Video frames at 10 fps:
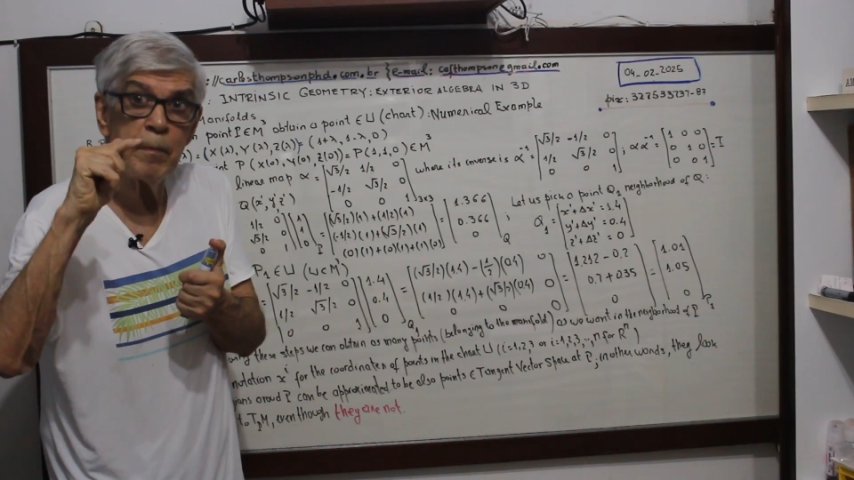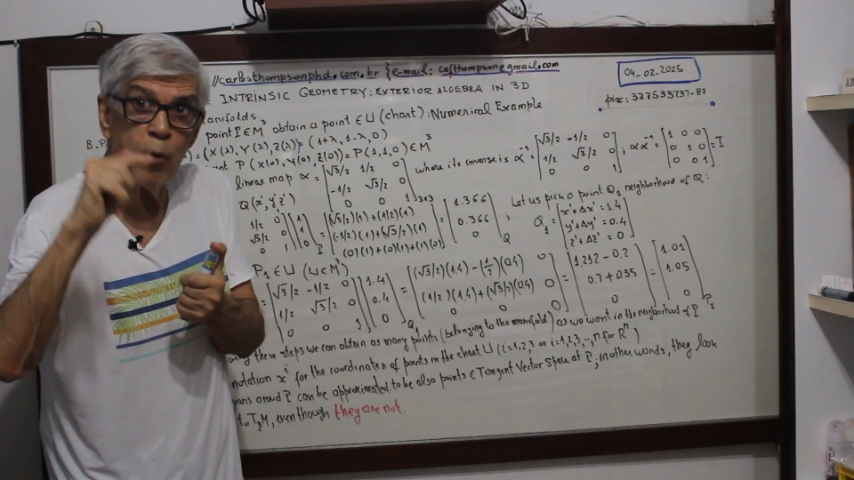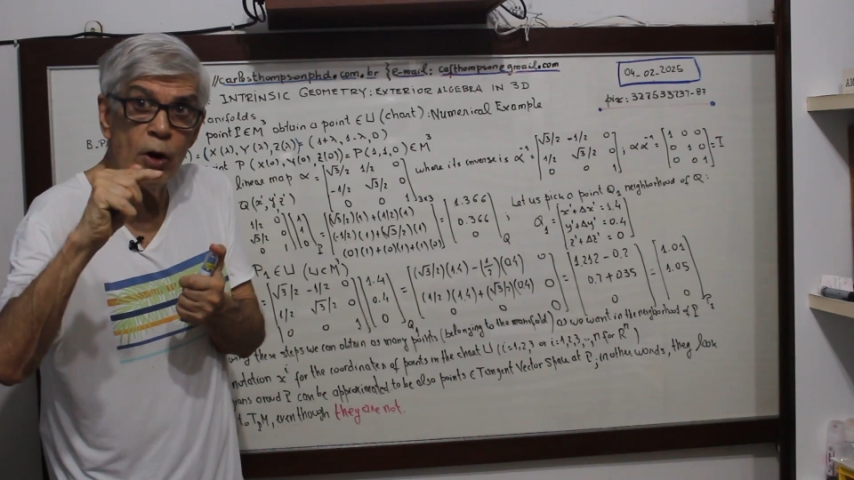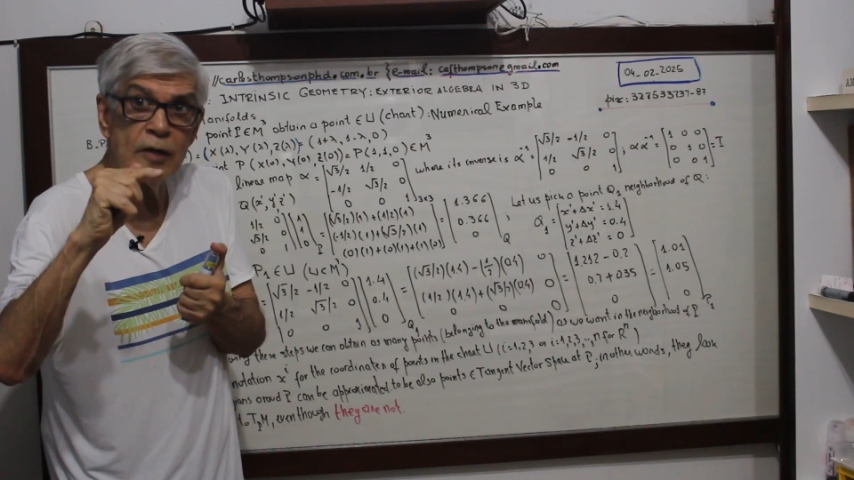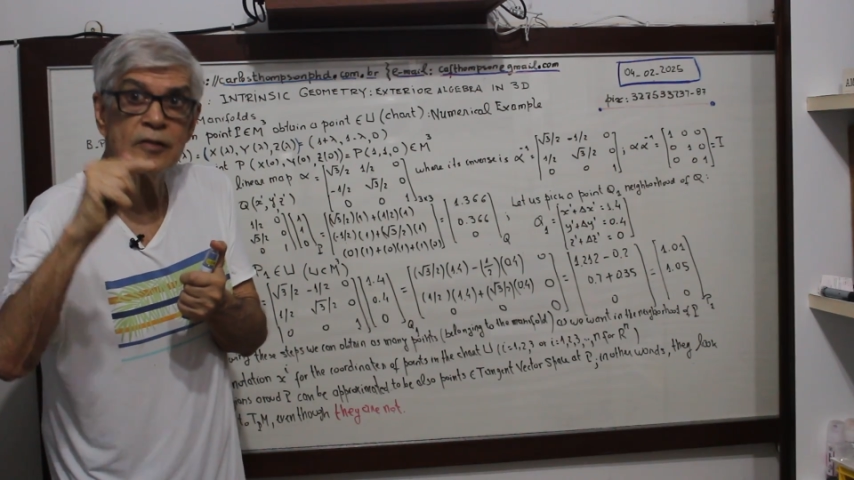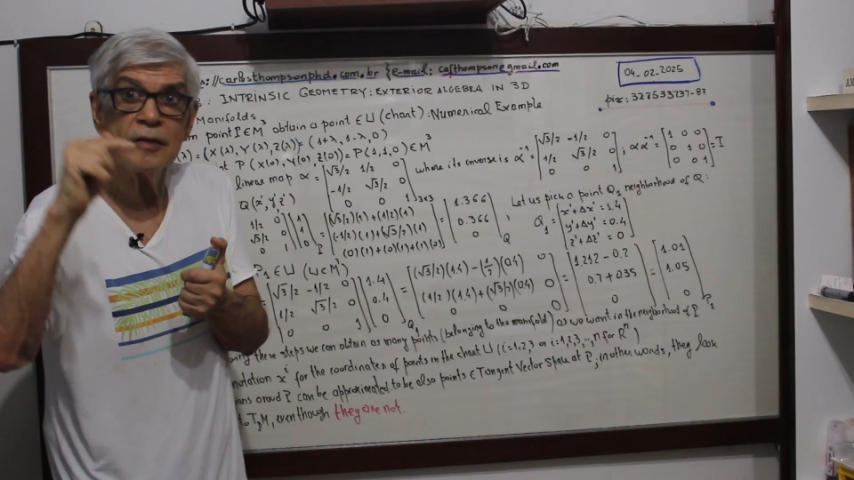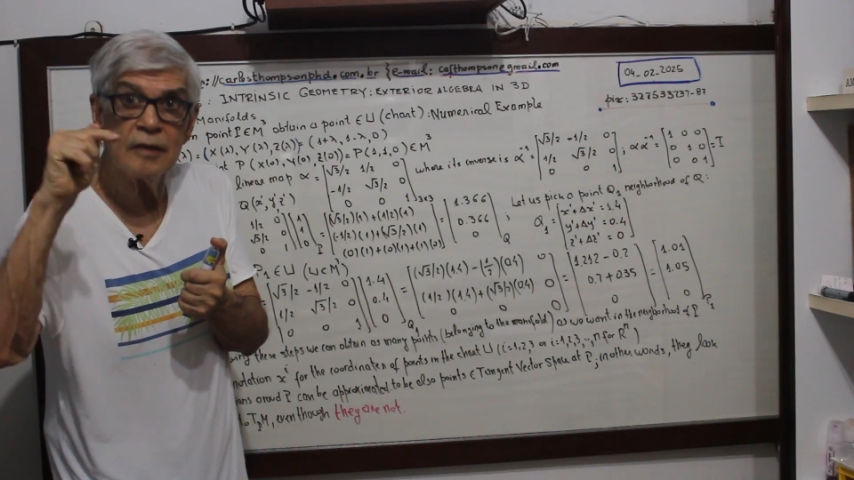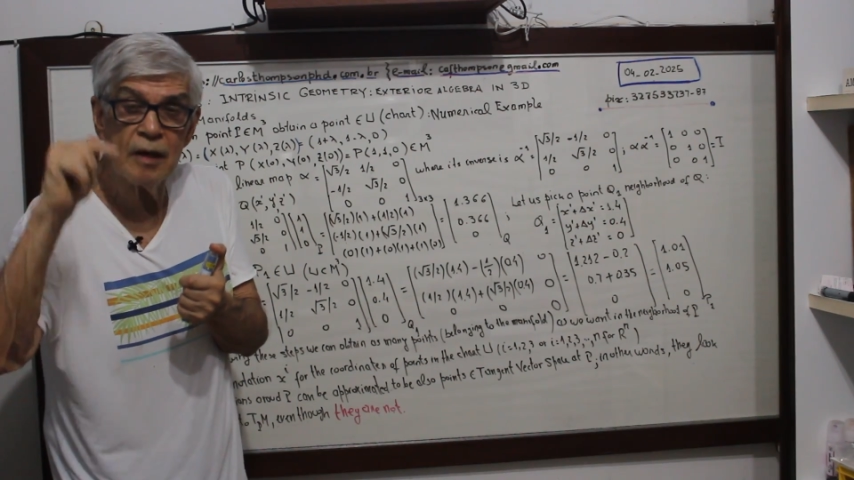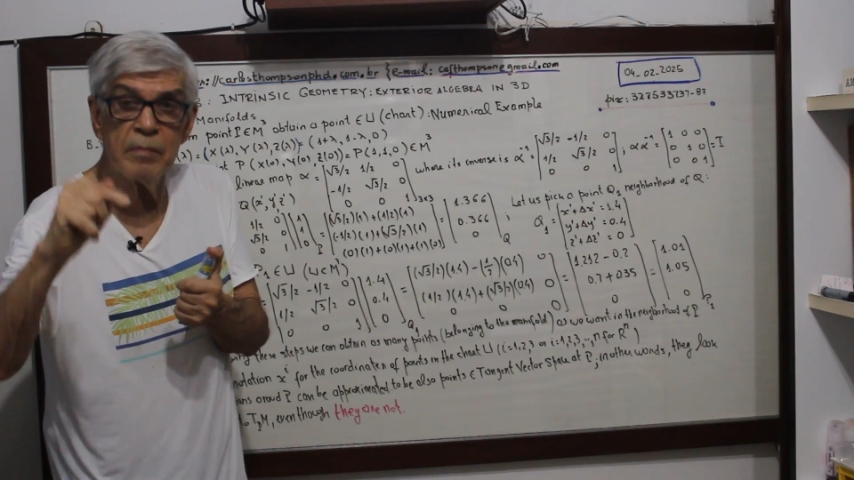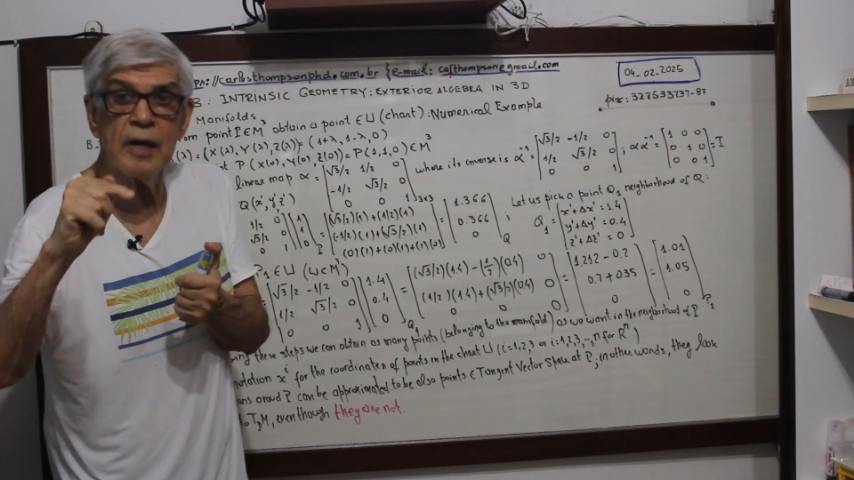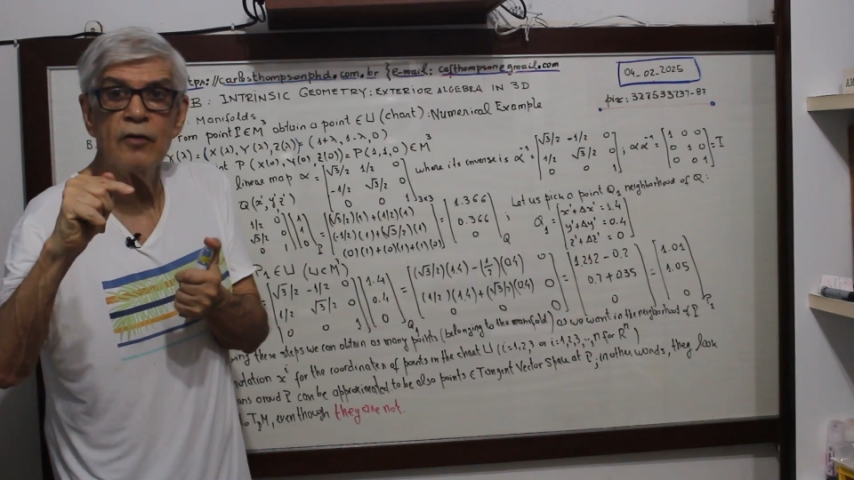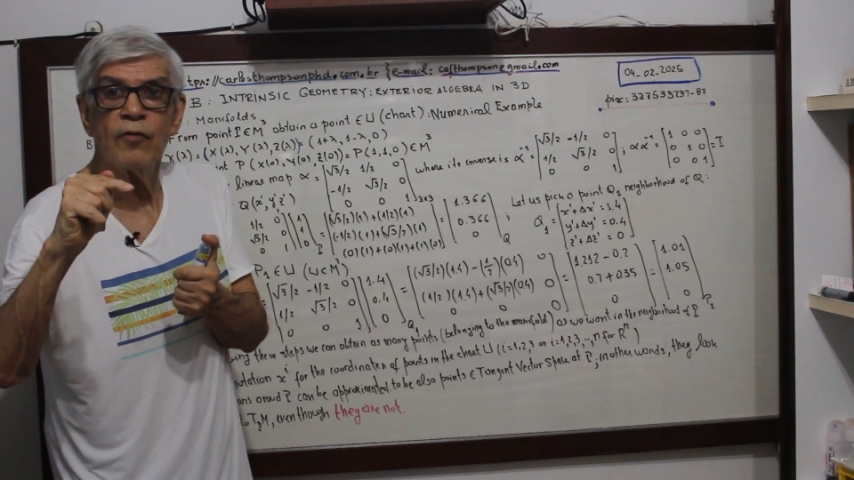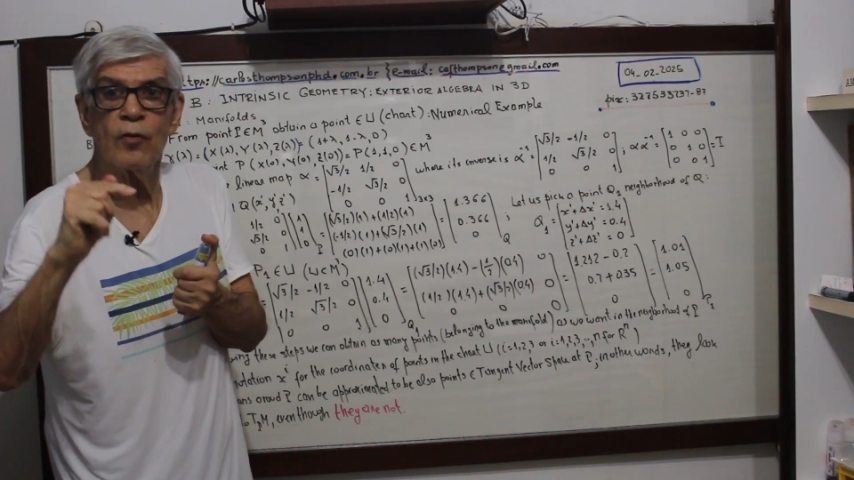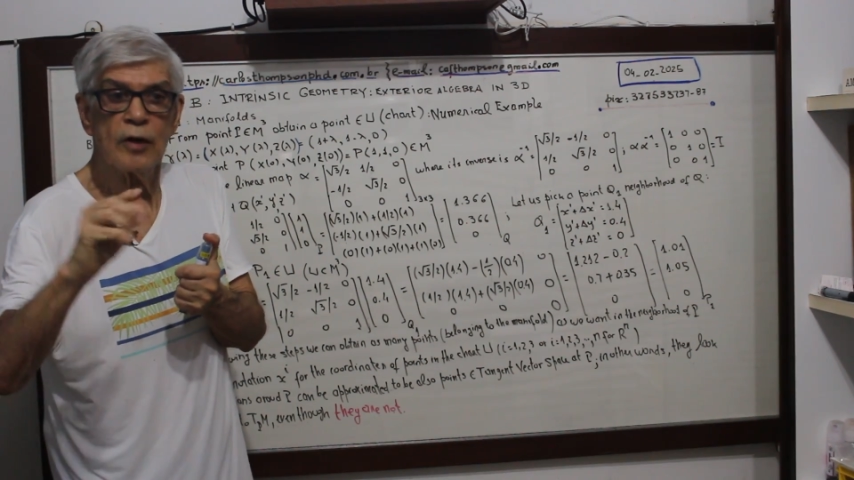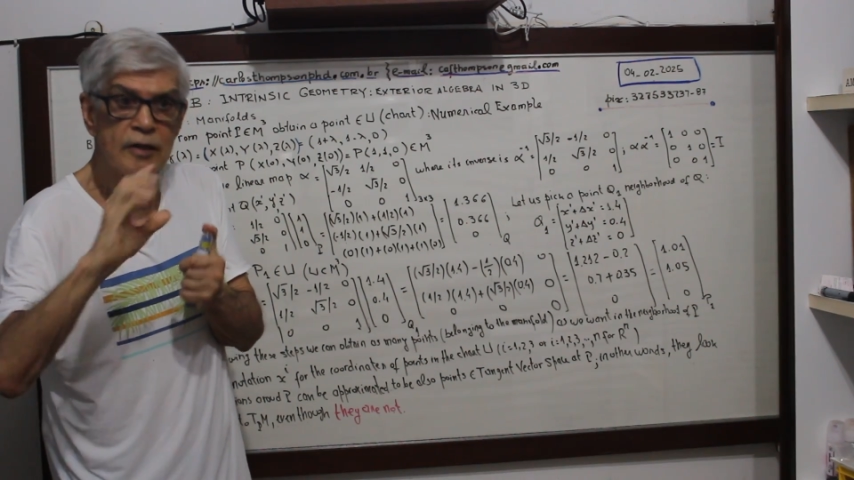points in the manifold.